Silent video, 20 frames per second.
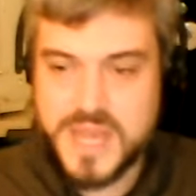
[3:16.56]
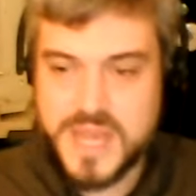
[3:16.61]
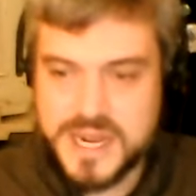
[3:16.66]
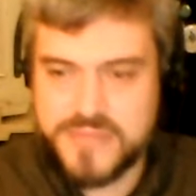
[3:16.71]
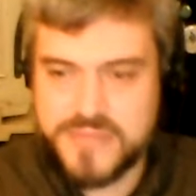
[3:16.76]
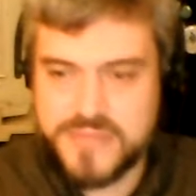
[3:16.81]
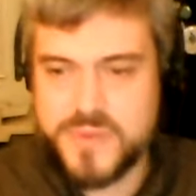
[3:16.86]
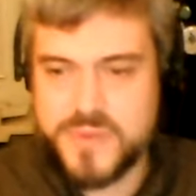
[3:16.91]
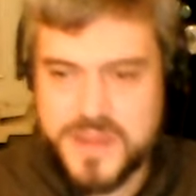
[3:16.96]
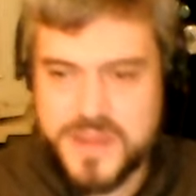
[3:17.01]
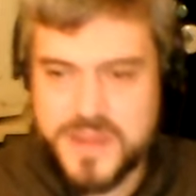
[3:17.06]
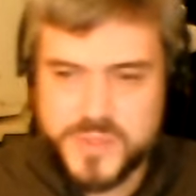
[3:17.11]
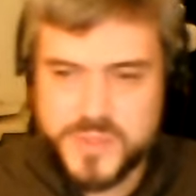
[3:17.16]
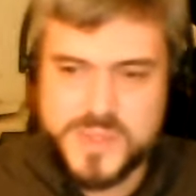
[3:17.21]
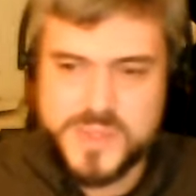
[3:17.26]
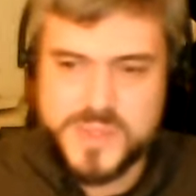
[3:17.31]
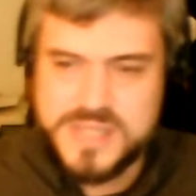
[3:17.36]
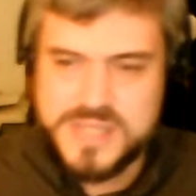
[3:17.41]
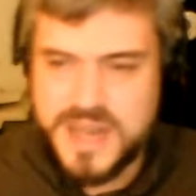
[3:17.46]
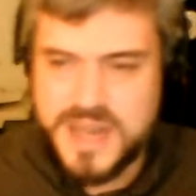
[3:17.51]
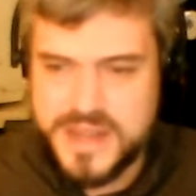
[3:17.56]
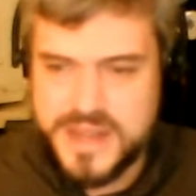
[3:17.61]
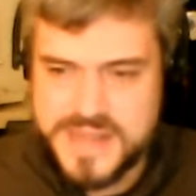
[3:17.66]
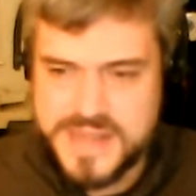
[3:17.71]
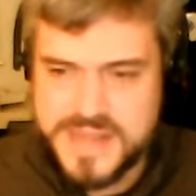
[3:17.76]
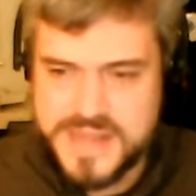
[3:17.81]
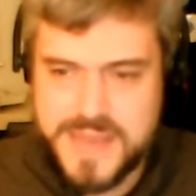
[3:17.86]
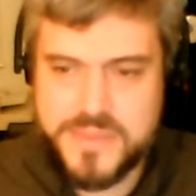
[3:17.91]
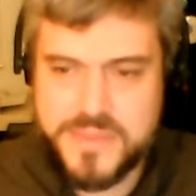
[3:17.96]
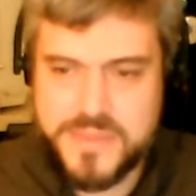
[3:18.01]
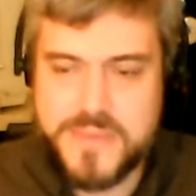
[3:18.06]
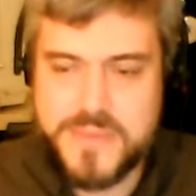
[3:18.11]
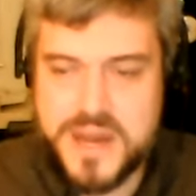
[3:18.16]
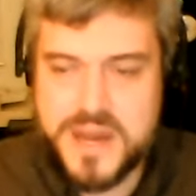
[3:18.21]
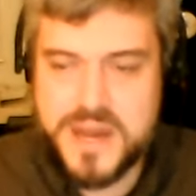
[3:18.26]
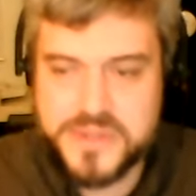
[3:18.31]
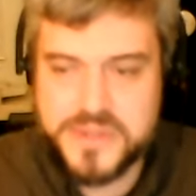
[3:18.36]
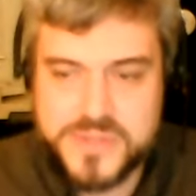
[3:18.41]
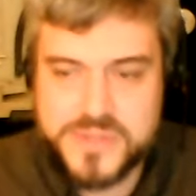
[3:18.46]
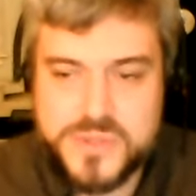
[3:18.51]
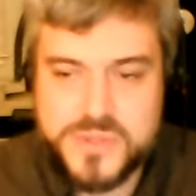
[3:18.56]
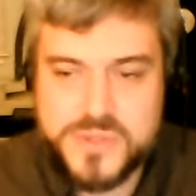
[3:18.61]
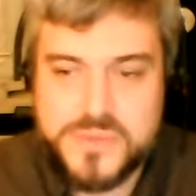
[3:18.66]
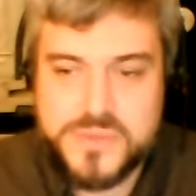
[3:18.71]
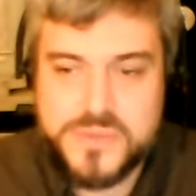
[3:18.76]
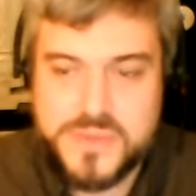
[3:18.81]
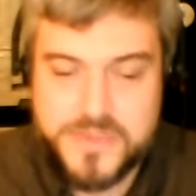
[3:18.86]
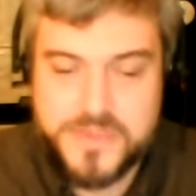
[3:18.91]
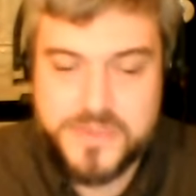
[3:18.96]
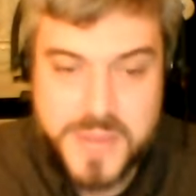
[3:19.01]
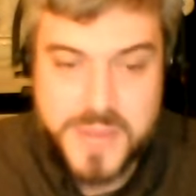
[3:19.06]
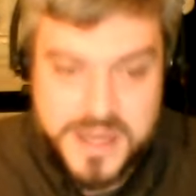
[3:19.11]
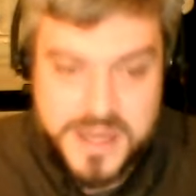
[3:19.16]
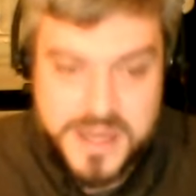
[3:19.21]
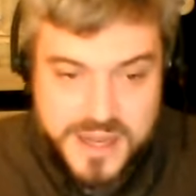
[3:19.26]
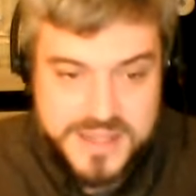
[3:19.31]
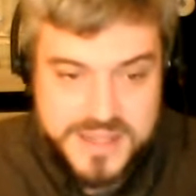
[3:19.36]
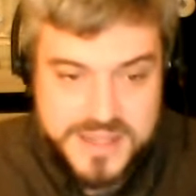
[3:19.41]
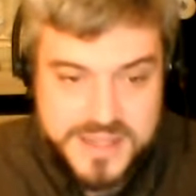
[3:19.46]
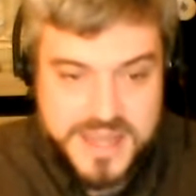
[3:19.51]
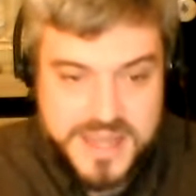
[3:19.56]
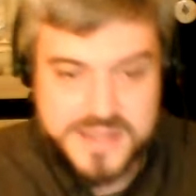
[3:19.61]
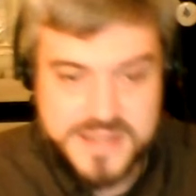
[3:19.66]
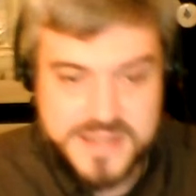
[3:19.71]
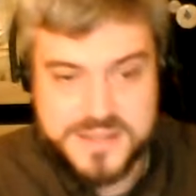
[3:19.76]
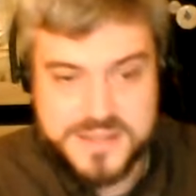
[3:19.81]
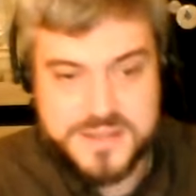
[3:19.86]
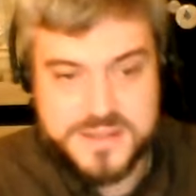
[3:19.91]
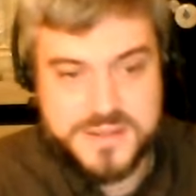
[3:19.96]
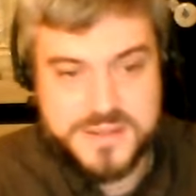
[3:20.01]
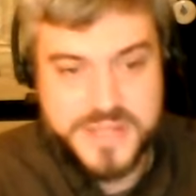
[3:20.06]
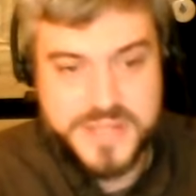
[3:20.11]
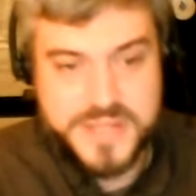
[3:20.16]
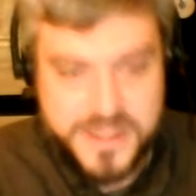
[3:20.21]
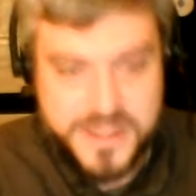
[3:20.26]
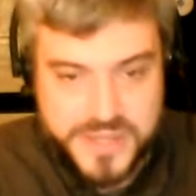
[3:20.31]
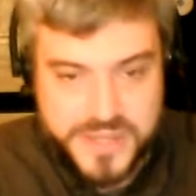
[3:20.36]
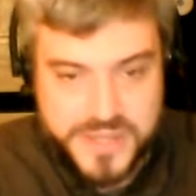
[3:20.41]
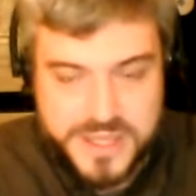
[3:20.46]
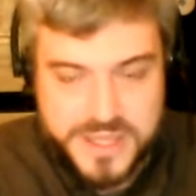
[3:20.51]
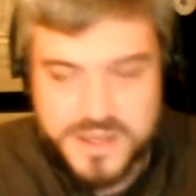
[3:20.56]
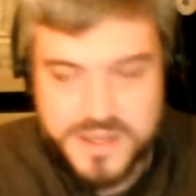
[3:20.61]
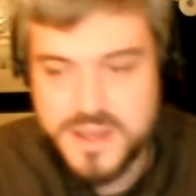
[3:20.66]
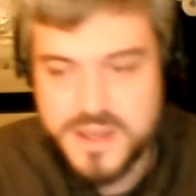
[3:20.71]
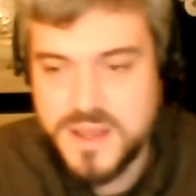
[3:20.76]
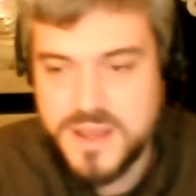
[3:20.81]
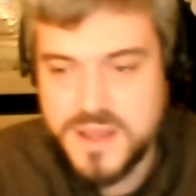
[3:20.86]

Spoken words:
we're able to adapt the model to the Vermont context legally.